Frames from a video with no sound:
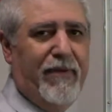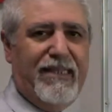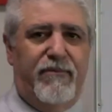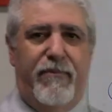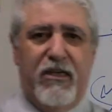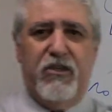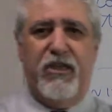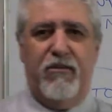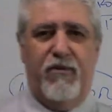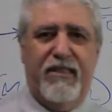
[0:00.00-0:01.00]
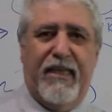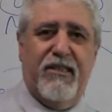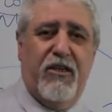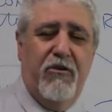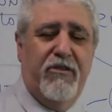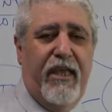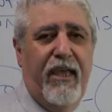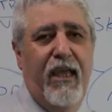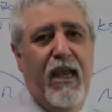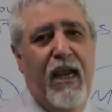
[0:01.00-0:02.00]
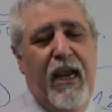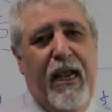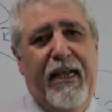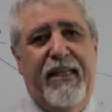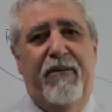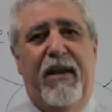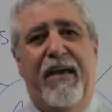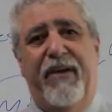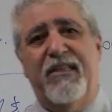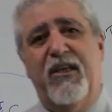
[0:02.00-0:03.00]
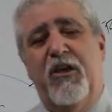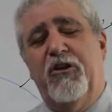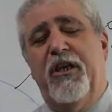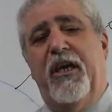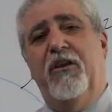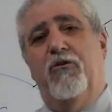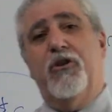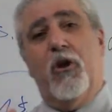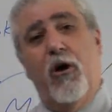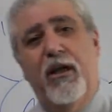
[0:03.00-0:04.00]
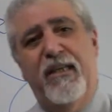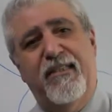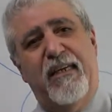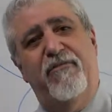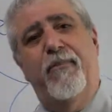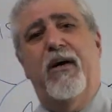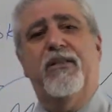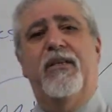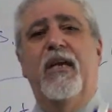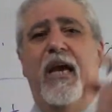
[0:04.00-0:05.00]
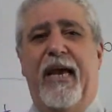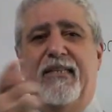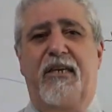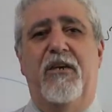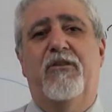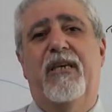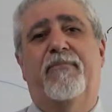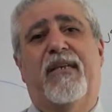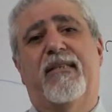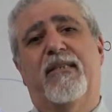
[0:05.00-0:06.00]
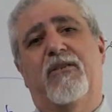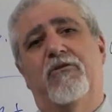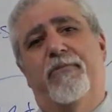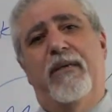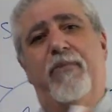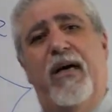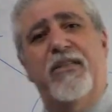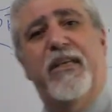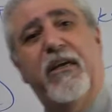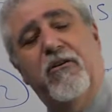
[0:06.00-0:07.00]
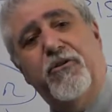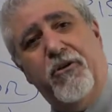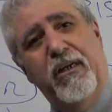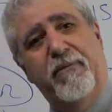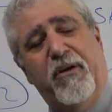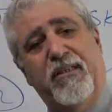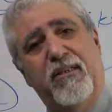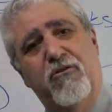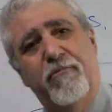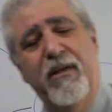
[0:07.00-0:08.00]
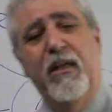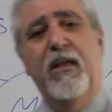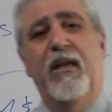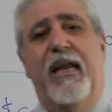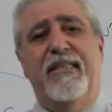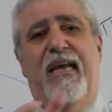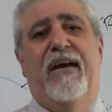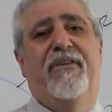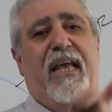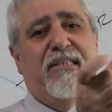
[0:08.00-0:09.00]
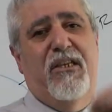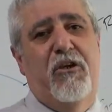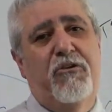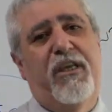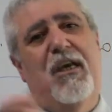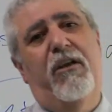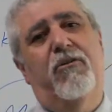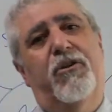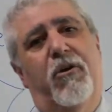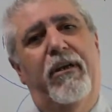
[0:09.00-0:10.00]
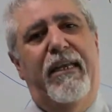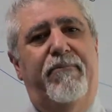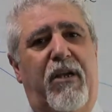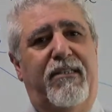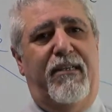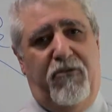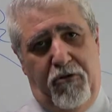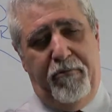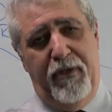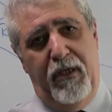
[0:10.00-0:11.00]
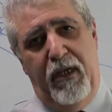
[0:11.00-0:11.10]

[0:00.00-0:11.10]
Let's merge it with executing, and then we'll have executing and control instead of executing process group and monitoring and controlling process group. Let's have an executing and controlling process group.